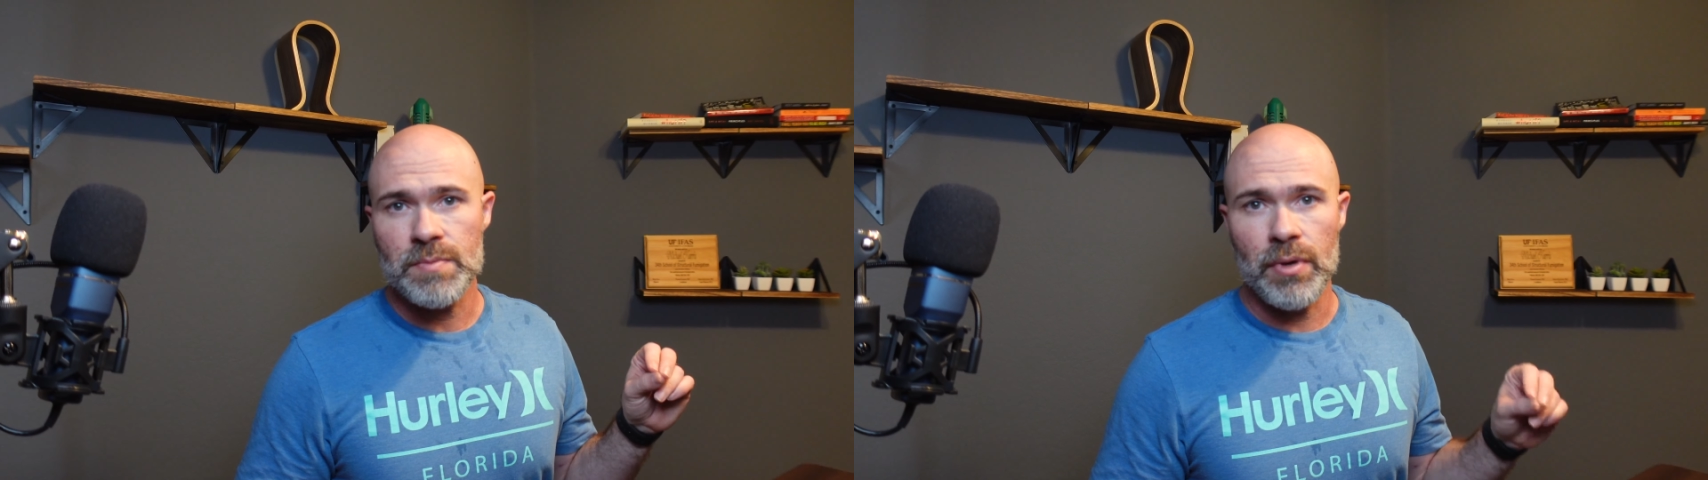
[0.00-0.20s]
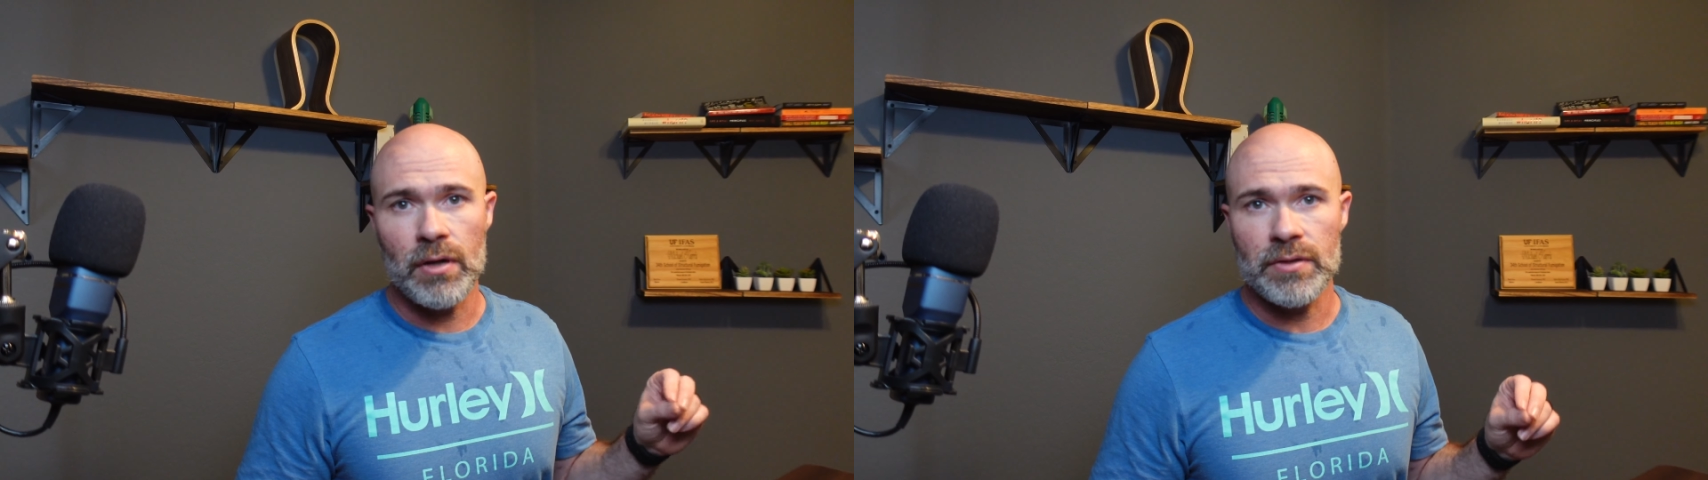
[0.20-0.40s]

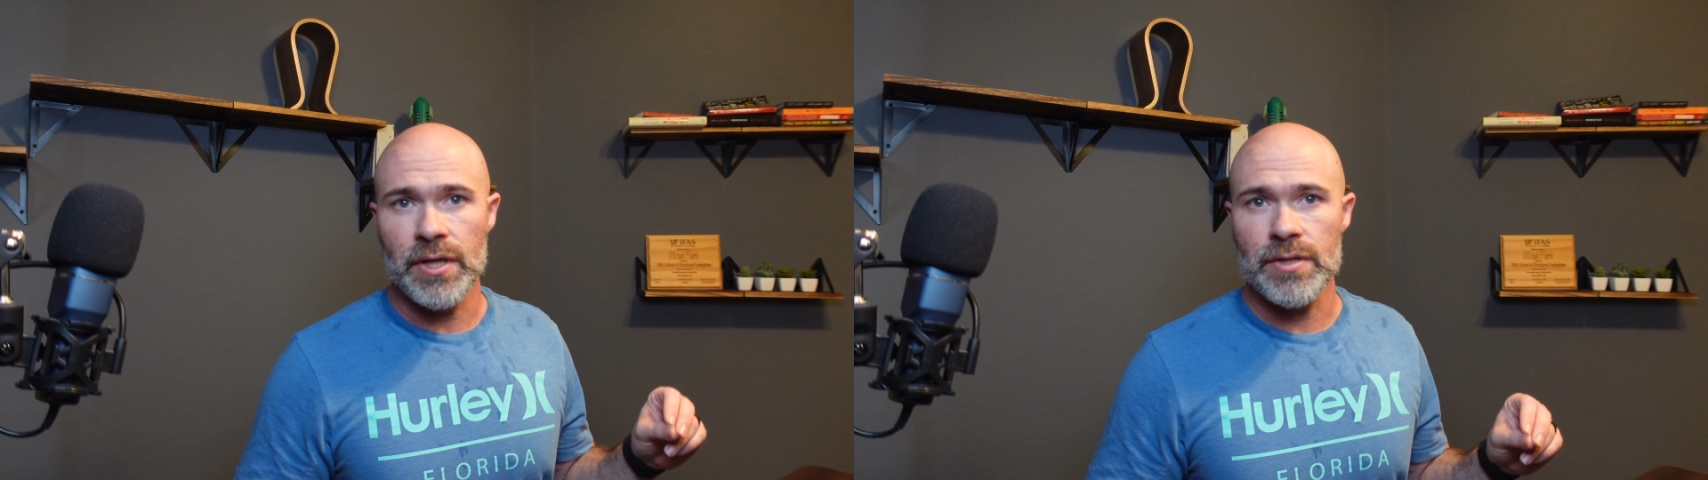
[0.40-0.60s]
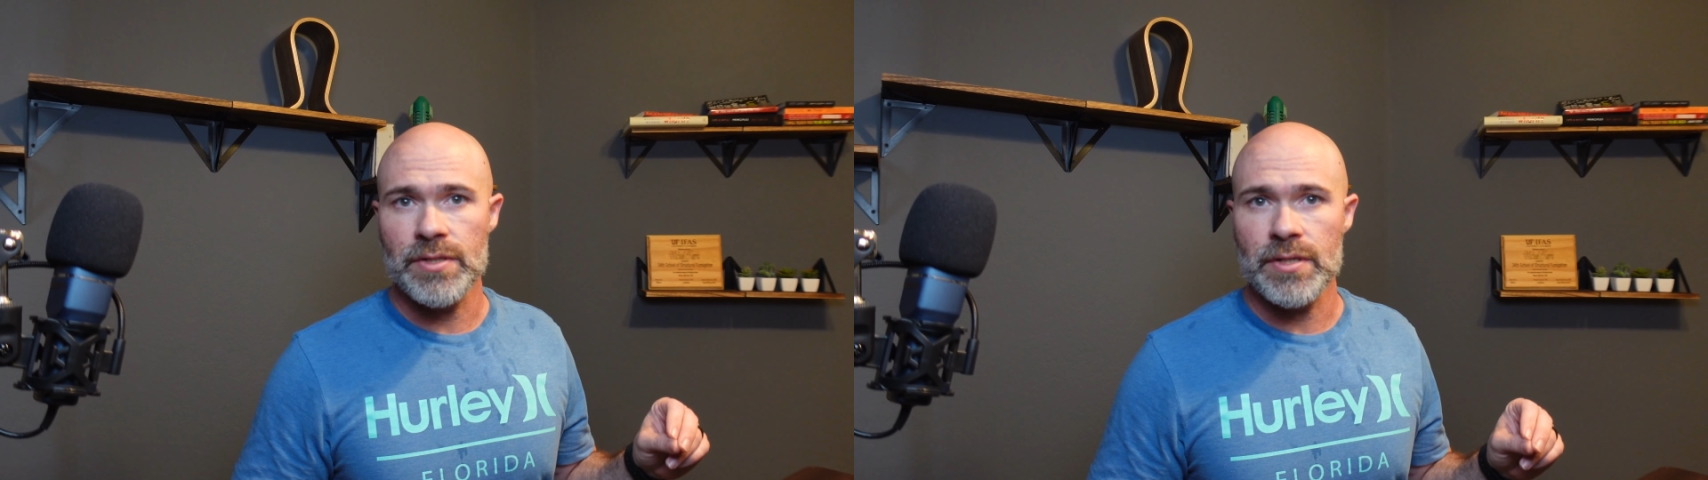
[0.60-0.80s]
bald
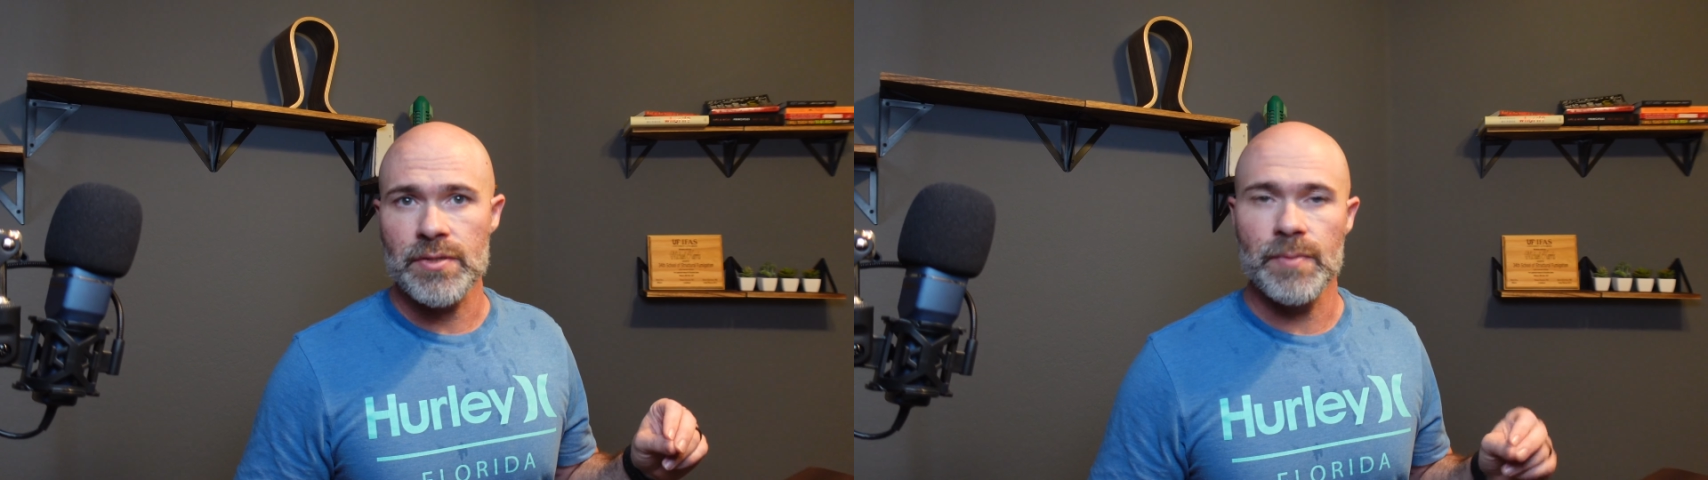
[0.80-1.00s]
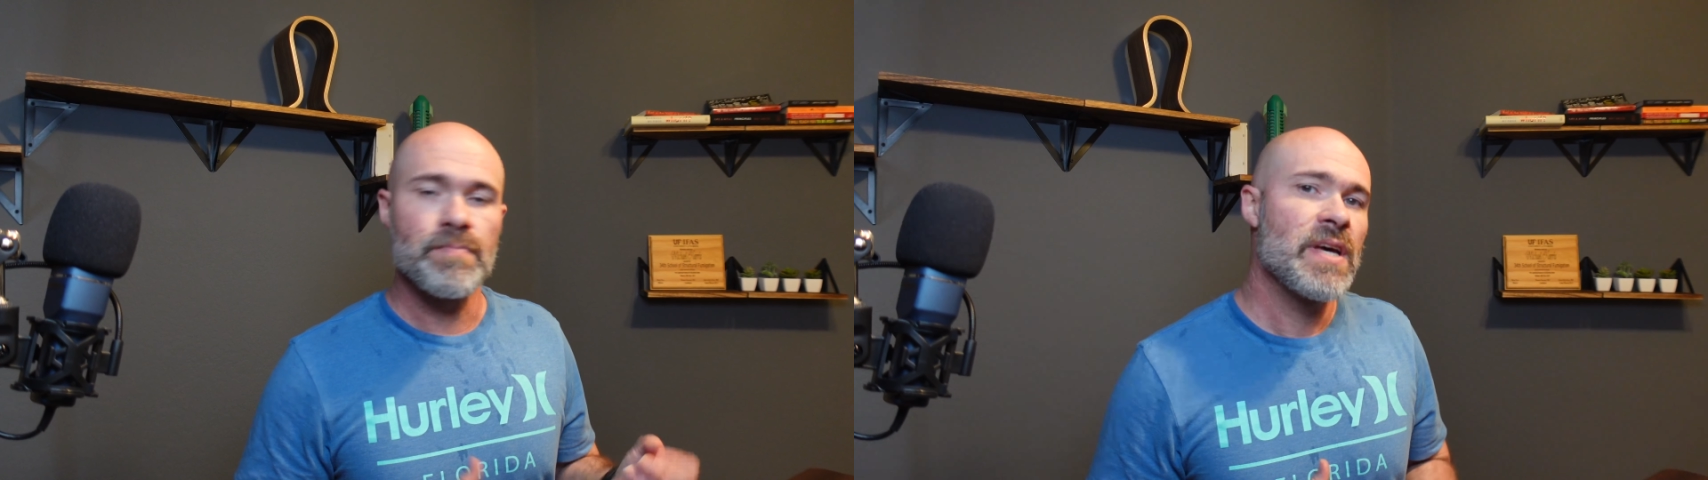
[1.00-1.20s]
care
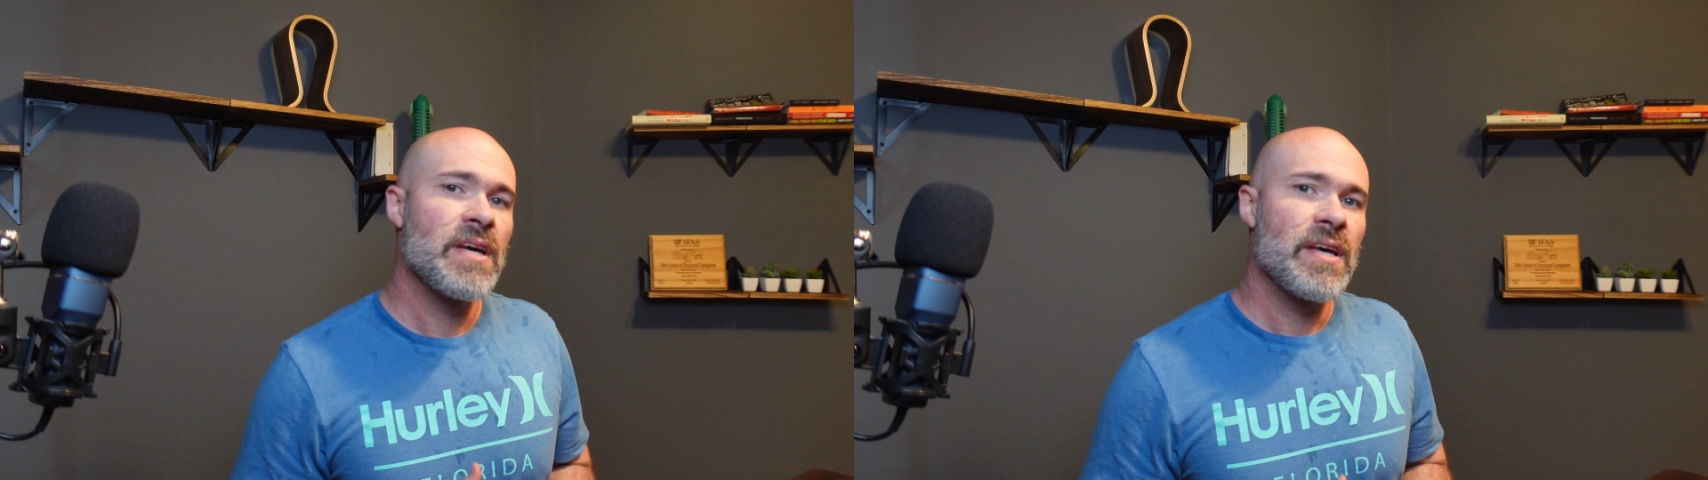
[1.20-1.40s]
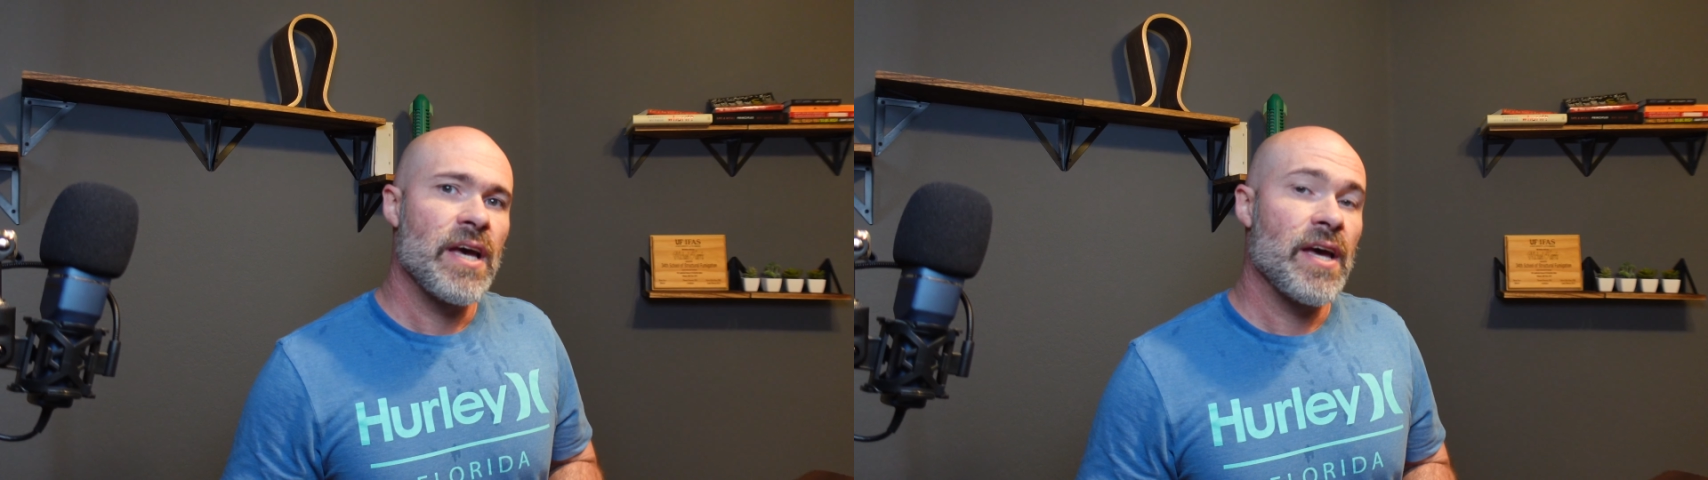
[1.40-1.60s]
system,
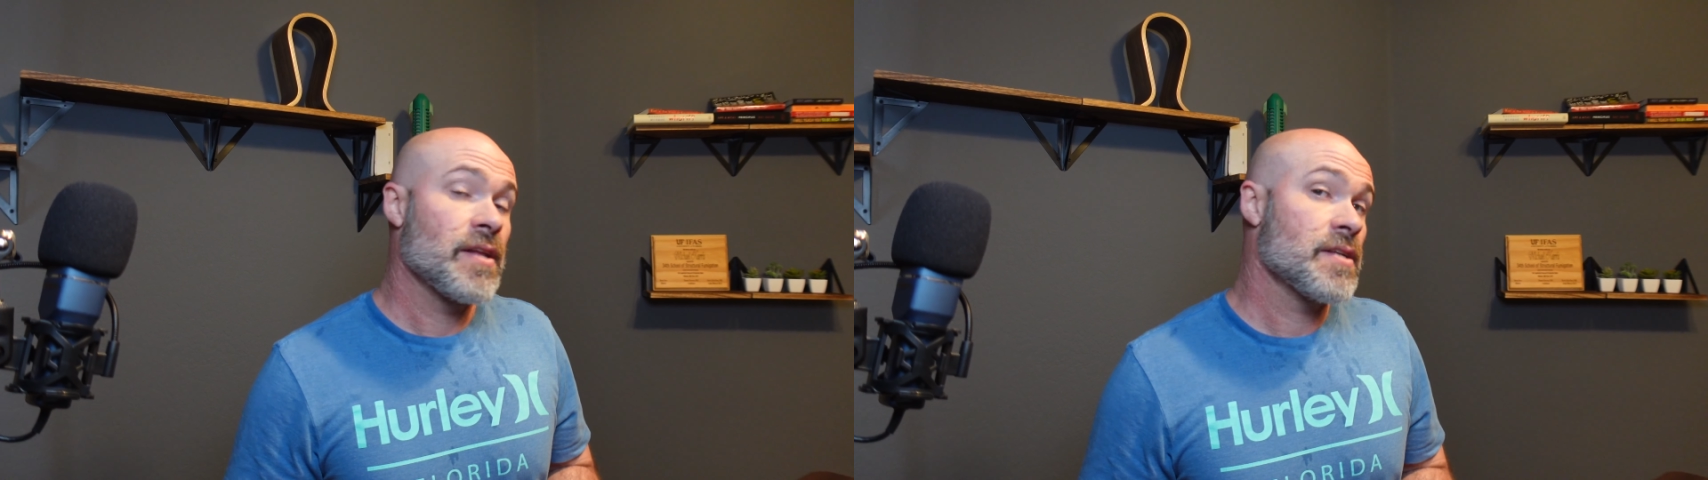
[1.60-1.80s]
and